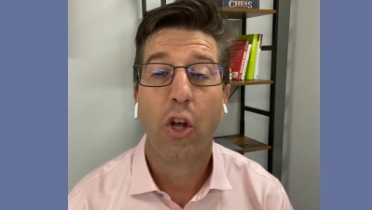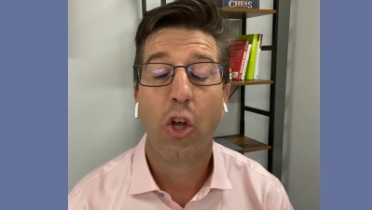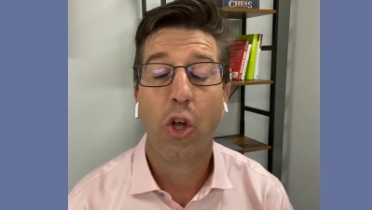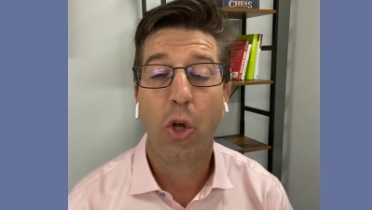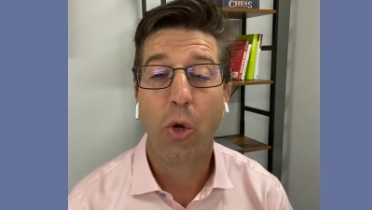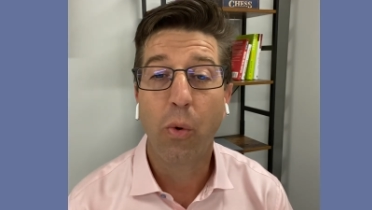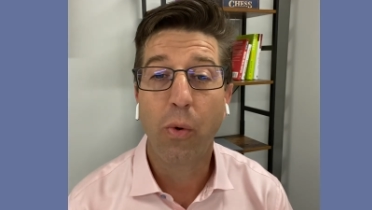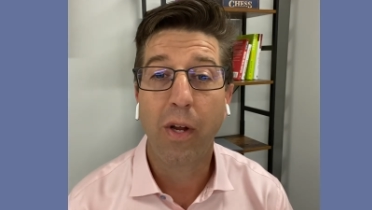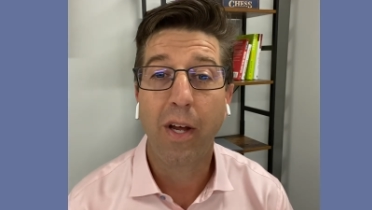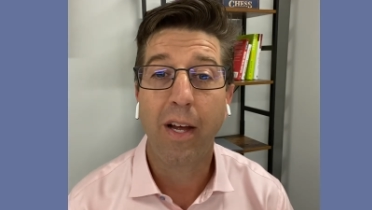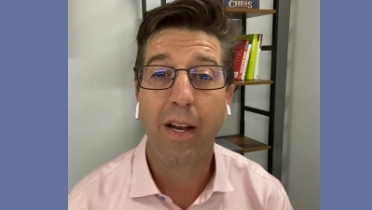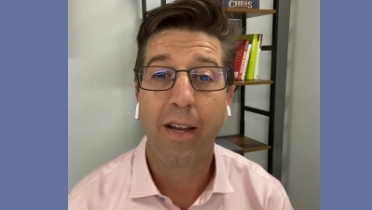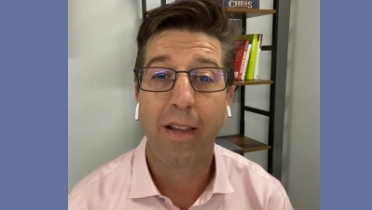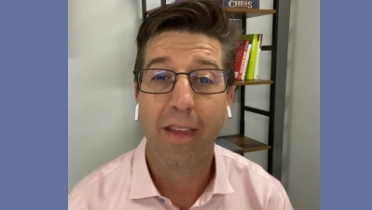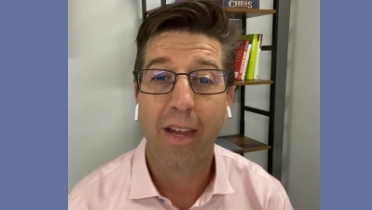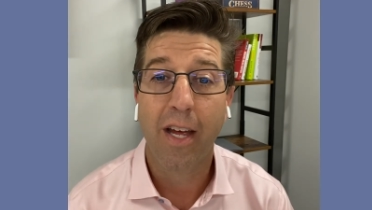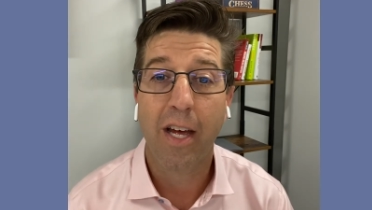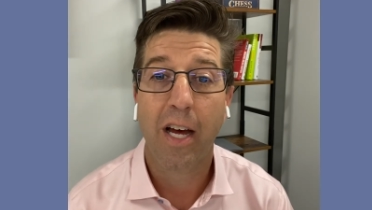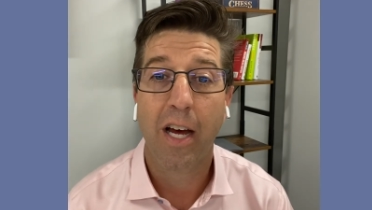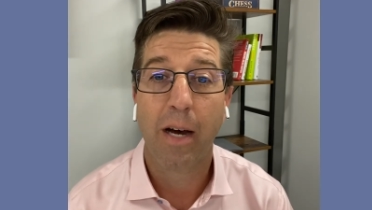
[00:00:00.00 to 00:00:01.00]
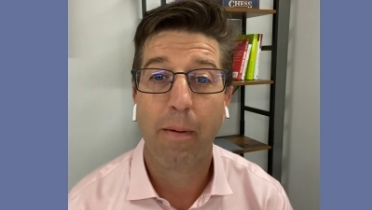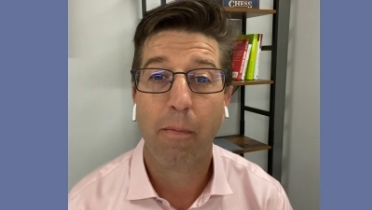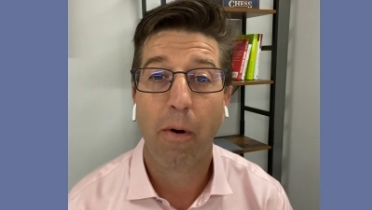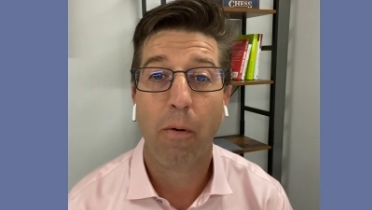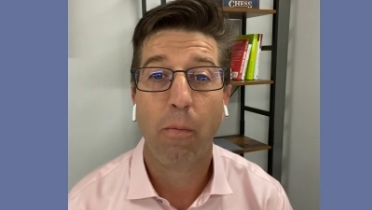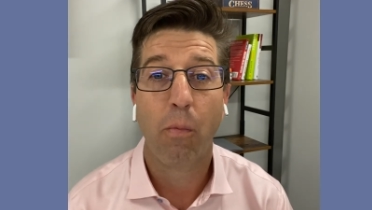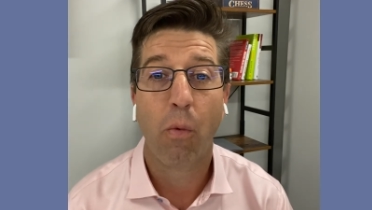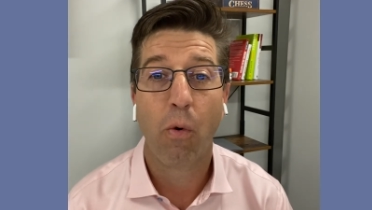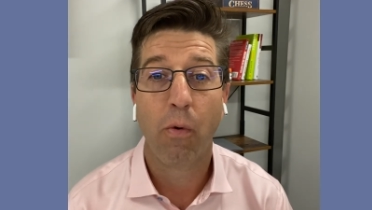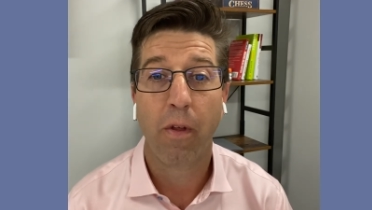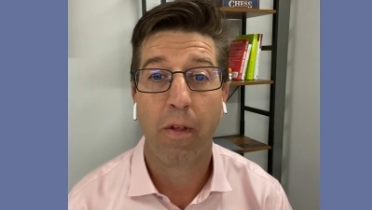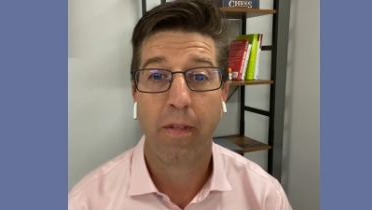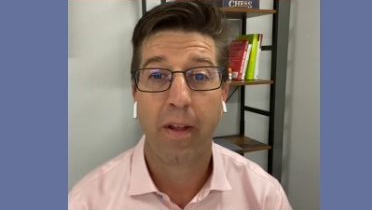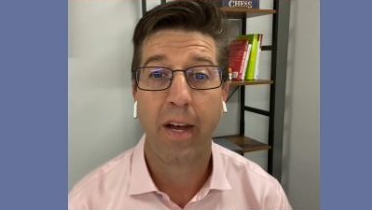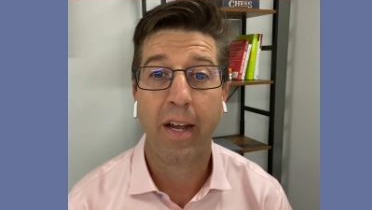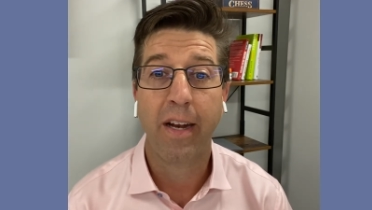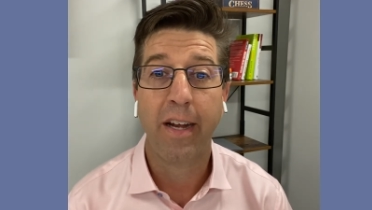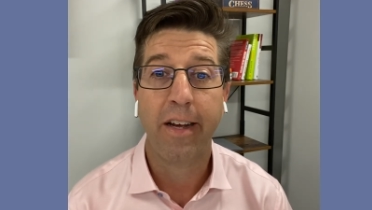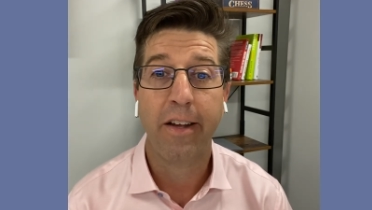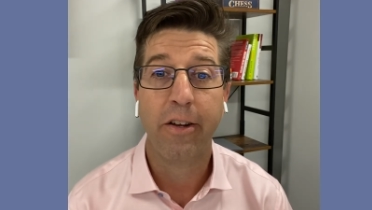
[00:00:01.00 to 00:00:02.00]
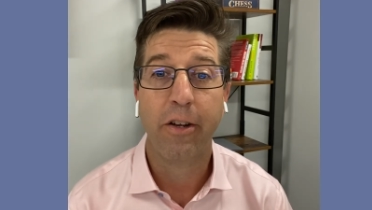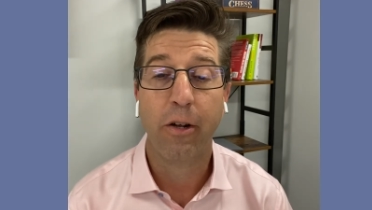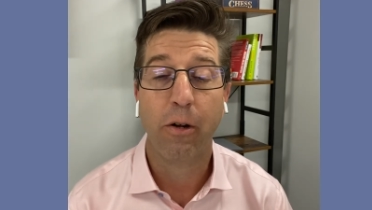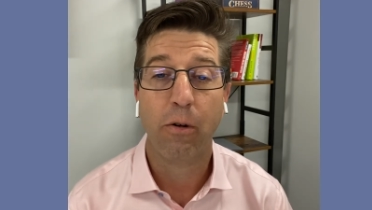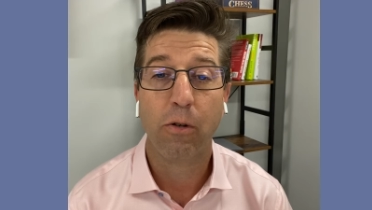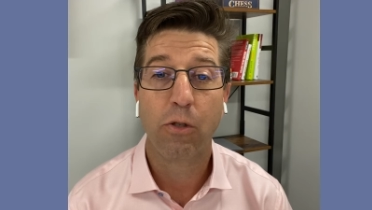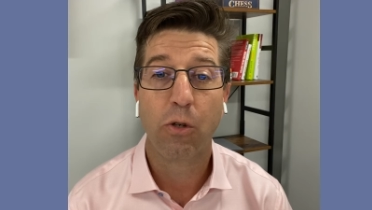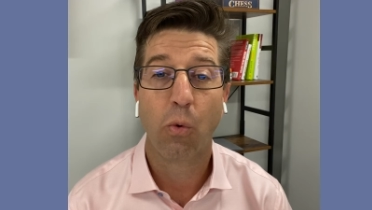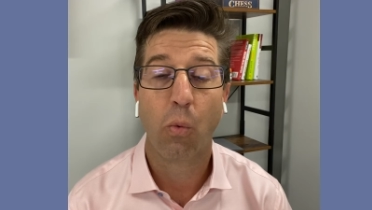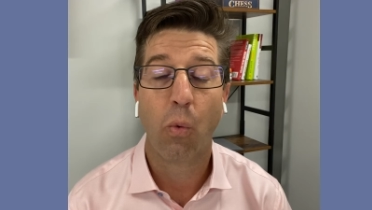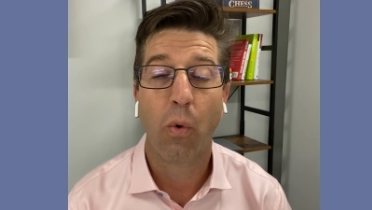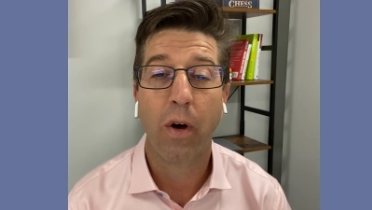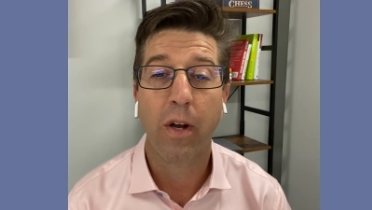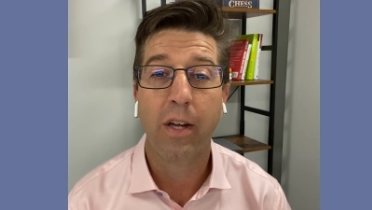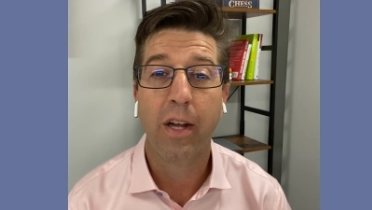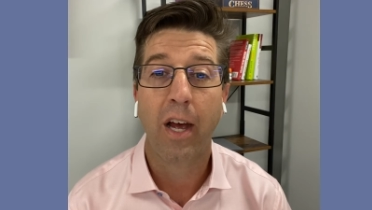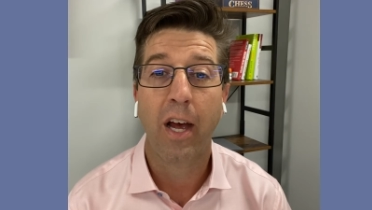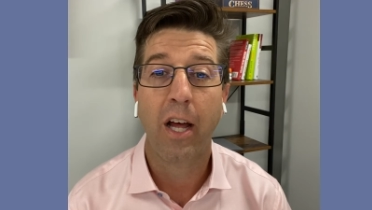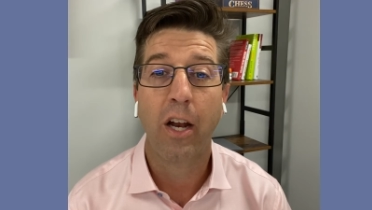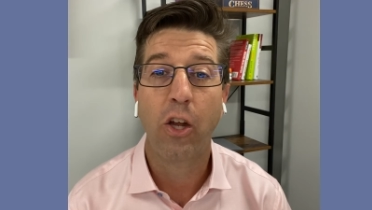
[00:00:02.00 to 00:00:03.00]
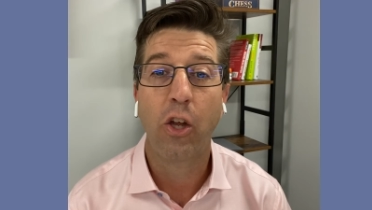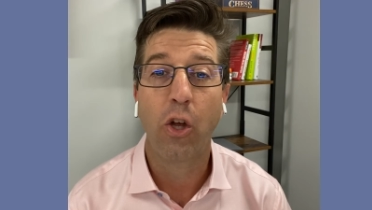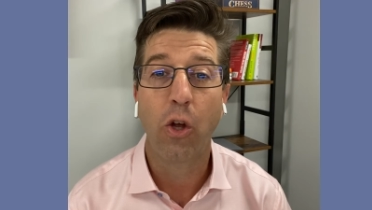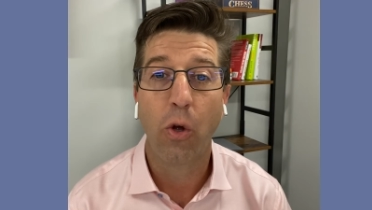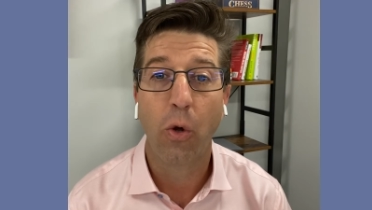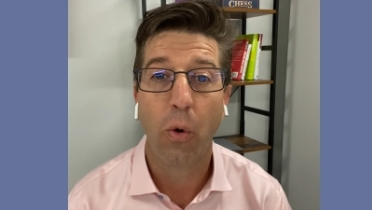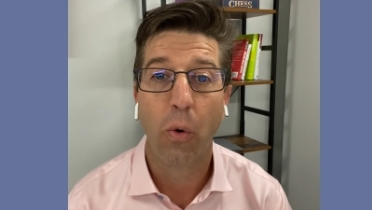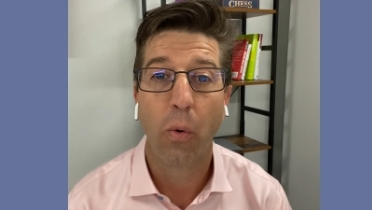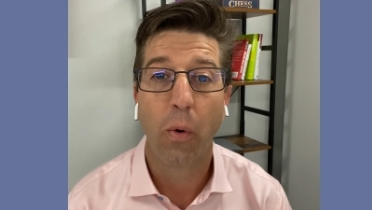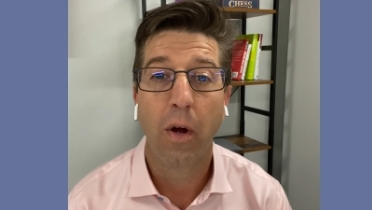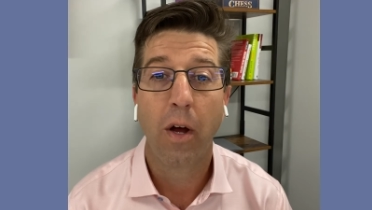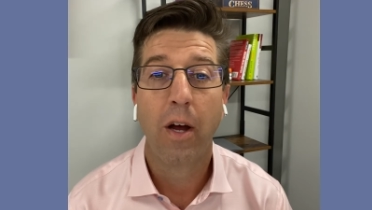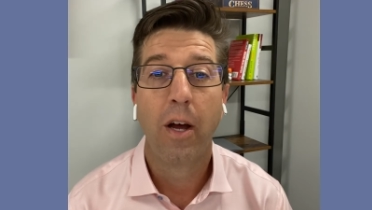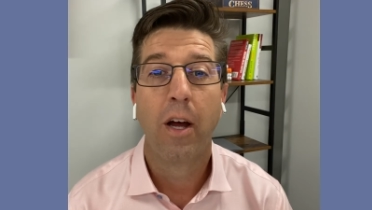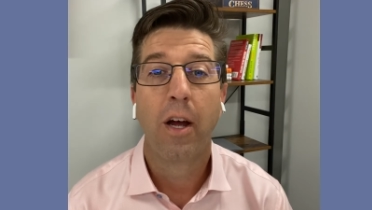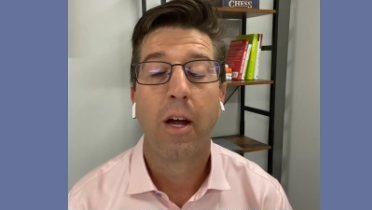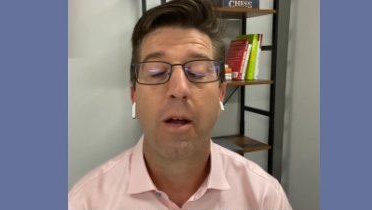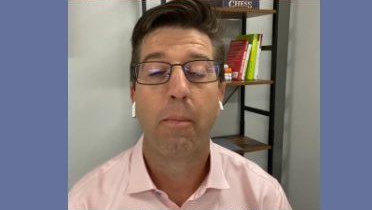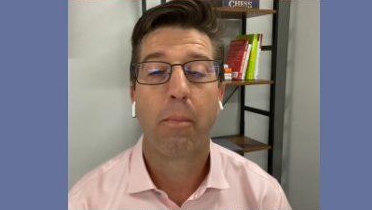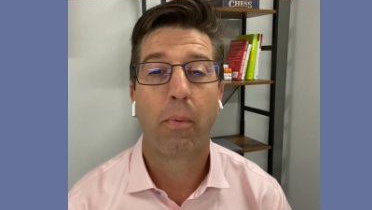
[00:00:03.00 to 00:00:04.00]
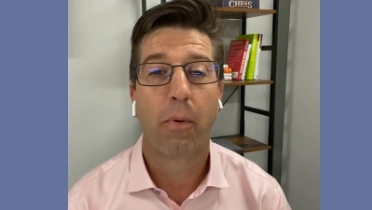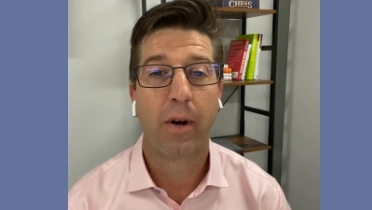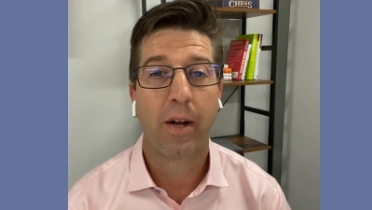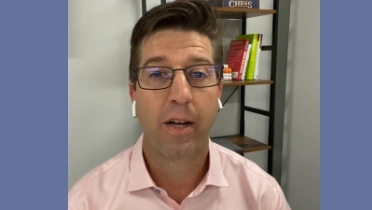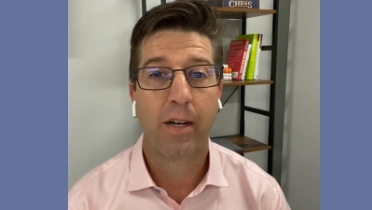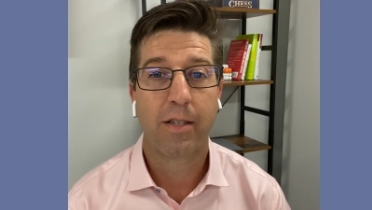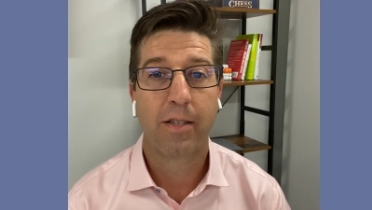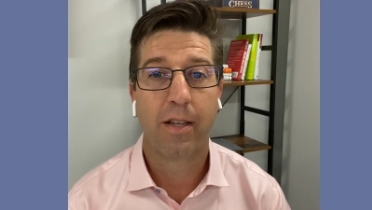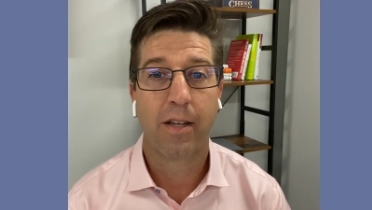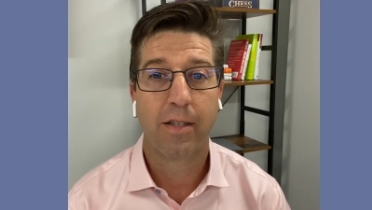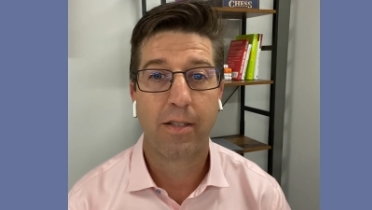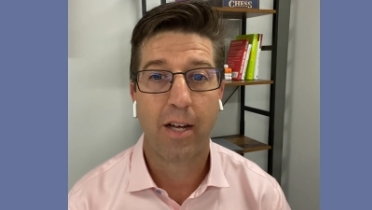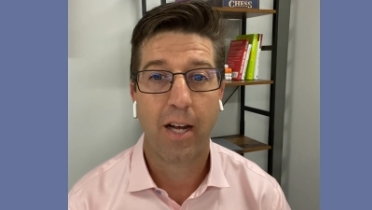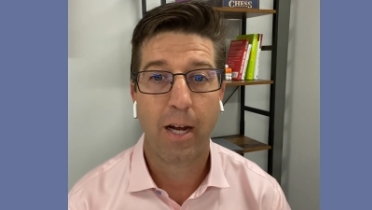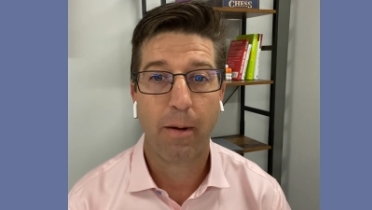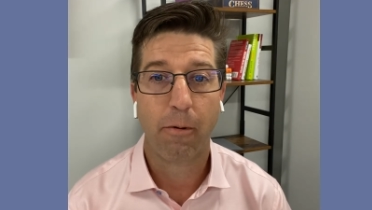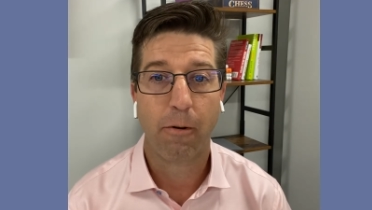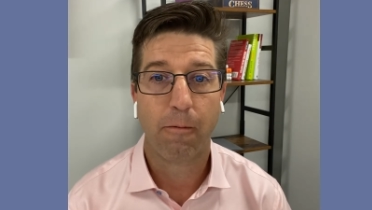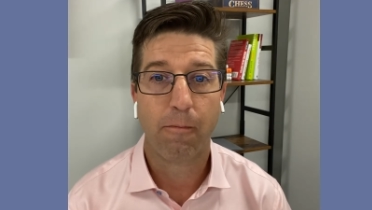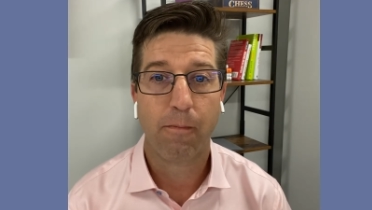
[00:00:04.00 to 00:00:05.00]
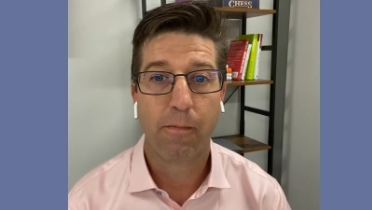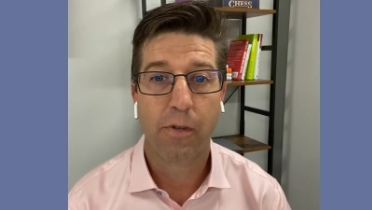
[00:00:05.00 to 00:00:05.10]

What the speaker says: You need them more than they need you. So what can you bring to the table?